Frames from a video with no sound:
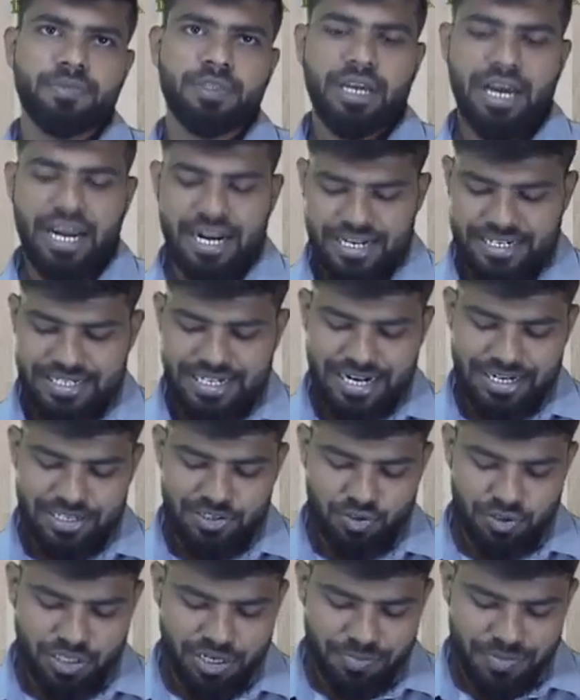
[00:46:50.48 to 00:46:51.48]
Understanding?
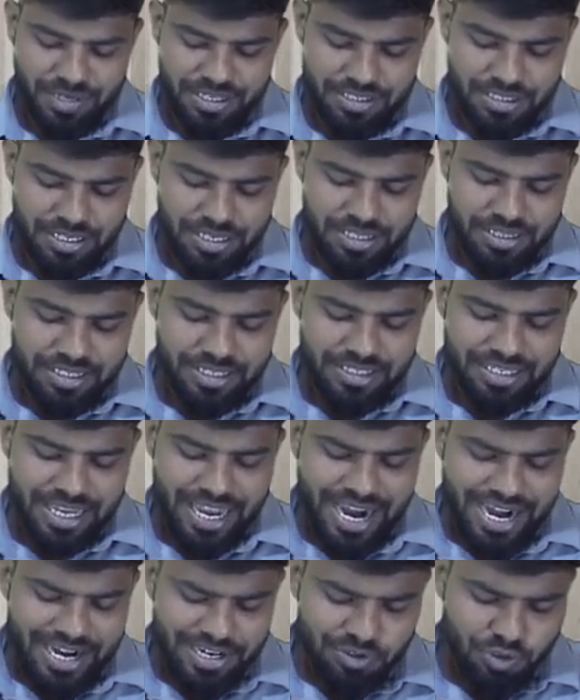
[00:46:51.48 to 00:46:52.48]
So that means this
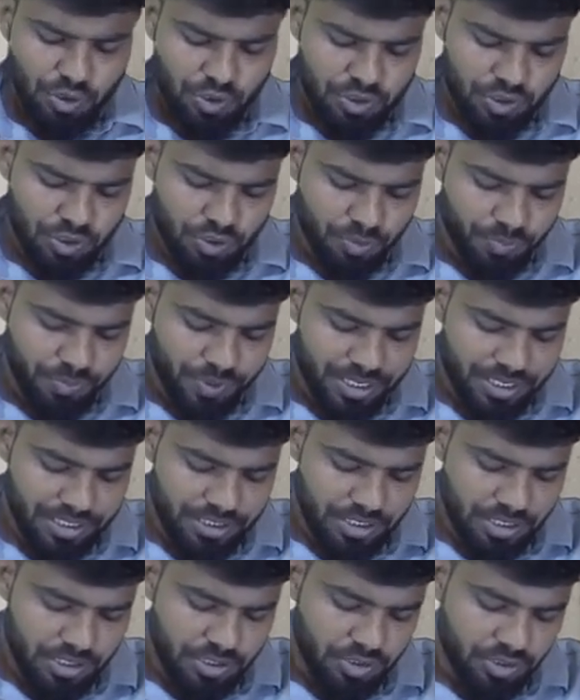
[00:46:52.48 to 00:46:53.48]
8,000 rupees
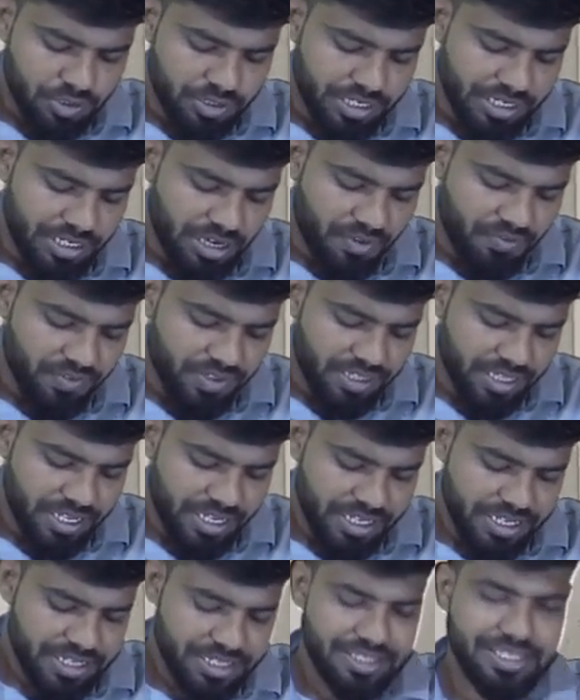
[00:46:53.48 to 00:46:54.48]
should set off in
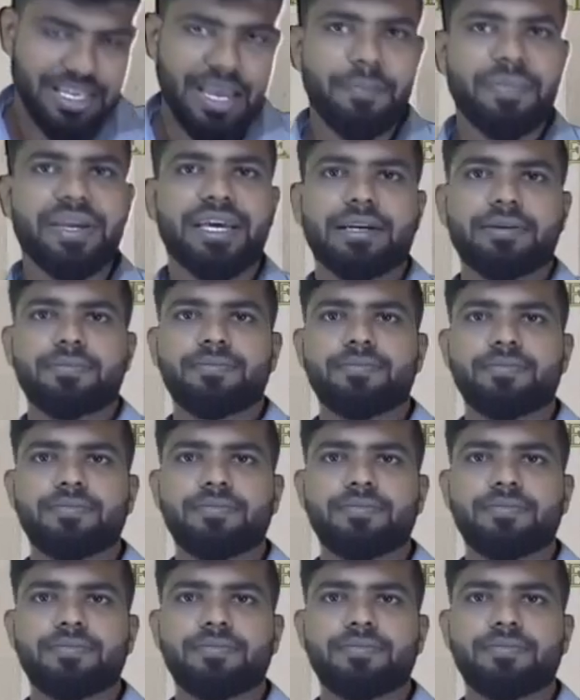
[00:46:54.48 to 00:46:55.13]
the same year.